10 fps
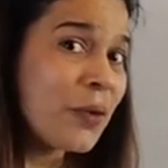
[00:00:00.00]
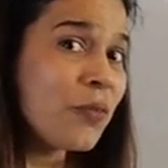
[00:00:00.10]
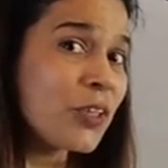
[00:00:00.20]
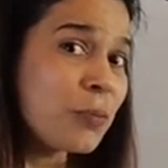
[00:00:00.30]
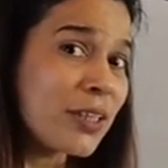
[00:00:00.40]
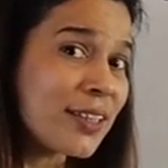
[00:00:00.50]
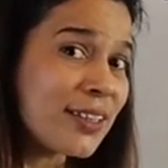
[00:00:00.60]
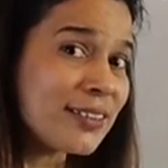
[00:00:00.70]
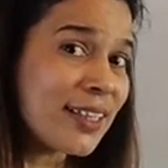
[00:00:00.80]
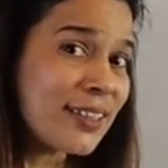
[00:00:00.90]
Which picture
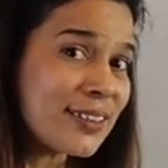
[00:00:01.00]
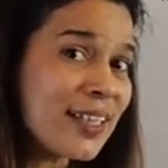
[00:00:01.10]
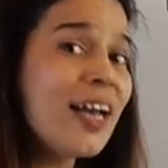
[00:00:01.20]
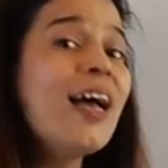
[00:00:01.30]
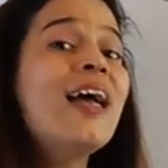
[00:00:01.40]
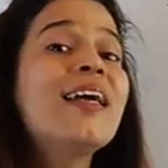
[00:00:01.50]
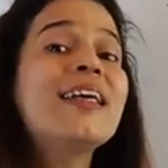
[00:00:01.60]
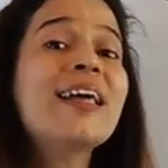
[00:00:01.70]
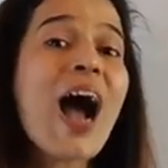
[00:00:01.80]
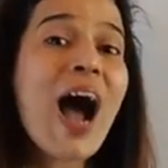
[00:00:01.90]
is this?
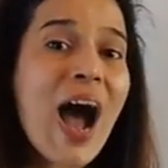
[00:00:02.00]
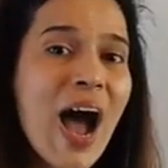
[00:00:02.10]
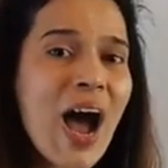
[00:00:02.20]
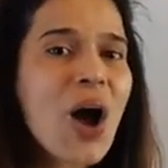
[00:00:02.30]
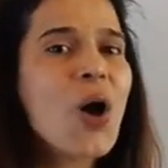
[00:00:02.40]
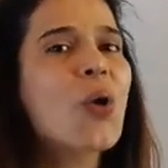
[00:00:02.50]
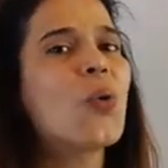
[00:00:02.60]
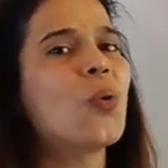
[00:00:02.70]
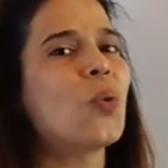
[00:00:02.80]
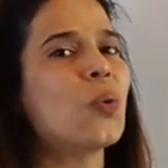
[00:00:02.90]

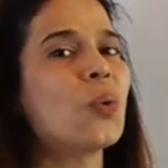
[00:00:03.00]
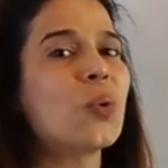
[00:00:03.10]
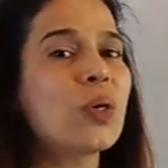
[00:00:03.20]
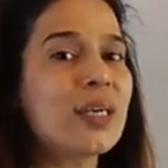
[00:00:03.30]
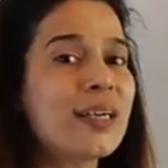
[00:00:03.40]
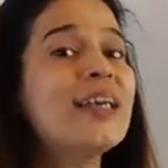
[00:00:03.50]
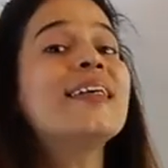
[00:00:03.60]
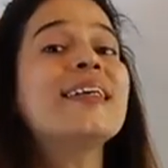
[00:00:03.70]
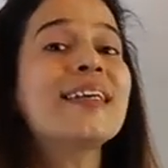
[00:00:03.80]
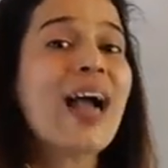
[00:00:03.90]
Cow.
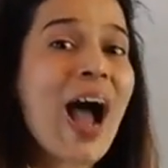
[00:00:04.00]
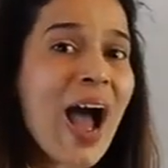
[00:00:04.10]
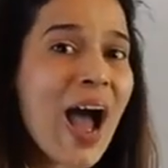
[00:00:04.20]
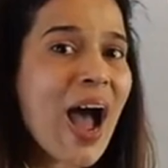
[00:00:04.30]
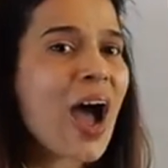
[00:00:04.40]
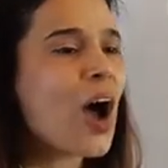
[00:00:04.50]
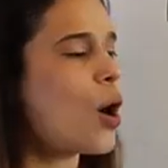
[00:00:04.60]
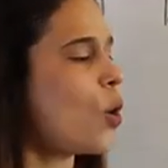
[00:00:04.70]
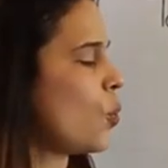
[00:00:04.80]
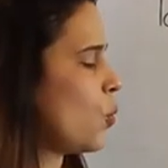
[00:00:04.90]

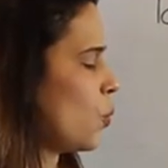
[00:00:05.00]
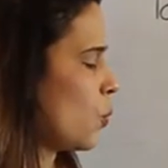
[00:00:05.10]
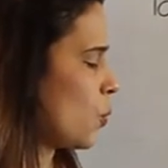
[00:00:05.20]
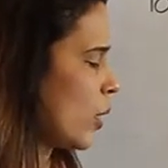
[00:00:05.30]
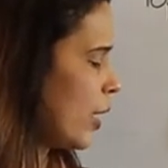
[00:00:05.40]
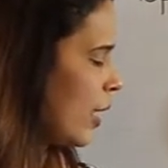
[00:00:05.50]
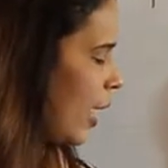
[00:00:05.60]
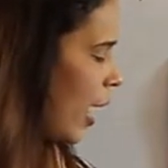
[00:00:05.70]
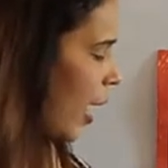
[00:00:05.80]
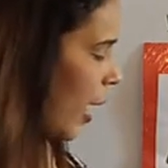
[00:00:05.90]
Cow.
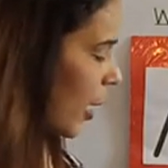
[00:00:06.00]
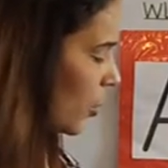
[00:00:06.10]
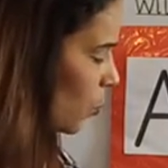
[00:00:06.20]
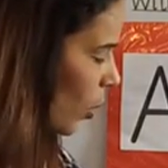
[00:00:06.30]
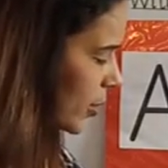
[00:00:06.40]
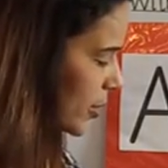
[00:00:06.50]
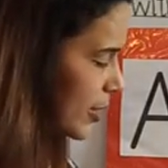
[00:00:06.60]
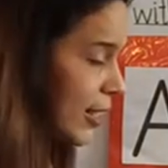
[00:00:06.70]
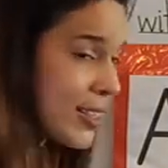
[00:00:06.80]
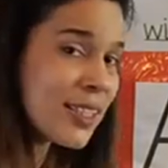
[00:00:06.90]
And what is
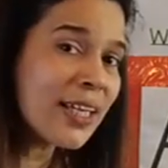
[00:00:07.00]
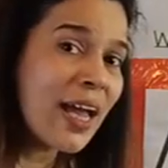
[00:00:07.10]
this?